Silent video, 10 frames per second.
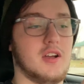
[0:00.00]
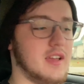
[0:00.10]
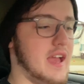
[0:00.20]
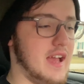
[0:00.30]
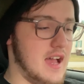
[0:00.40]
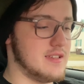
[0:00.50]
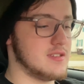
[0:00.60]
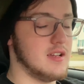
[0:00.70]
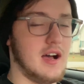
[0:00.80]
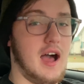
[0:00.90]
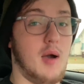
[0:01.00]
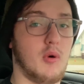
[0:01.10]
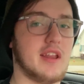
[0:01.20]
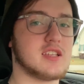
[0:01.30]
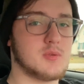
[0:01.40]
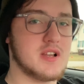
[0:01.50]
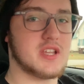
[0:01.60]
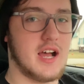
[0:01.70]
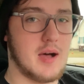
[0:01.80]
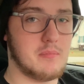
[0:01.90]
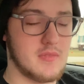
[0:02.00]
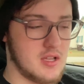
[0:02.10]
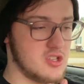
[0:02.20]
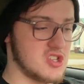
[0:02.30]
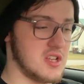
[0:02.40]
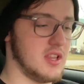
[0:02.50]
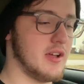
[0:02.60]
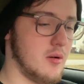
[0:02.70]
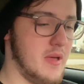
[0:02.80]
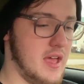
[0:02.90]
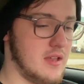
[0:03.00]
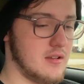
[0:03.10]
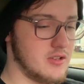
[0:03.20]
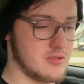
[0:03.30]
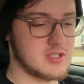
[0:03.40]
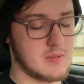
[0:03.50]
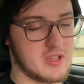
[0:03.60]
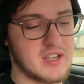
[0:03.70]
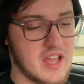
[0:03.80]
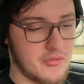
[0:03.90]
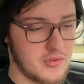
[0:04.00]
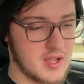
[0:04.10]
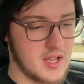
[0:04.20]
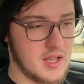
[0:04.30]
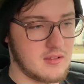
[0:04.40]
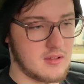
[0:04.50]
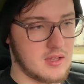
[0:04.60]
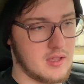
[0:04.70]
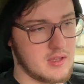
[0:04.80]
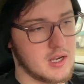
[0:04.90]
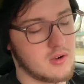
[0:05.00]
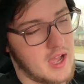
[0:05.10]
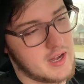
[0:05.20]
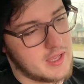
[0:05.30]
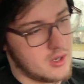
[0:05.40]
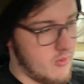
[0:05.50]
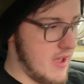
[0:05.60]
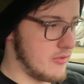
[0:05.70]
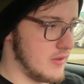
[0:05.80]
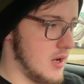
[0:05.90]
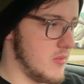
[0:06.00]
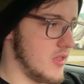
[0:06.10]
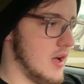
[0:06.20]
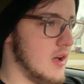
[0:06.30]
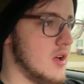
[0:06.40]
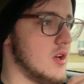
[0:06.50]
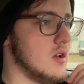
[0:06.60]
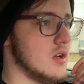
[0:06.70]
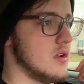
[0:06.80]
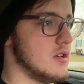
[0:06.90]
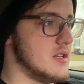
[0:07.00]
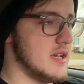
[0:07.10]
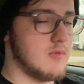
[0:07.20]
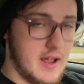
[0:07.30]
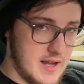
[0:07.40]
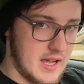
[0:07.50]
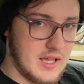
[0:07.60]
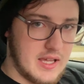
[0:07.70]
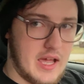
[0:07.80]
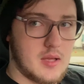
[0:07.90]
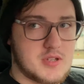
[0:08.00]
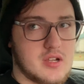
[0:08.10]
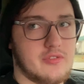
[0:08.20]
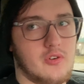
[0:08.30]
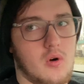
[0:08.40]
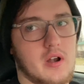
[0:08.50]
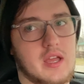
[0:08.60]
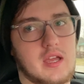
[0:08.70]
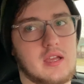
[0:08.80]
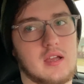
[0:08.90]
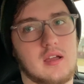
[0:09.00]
Okay guys, I wanted to switch it up just a little bit, do something different, kind of get away from the de-rednecking Caleb's 240,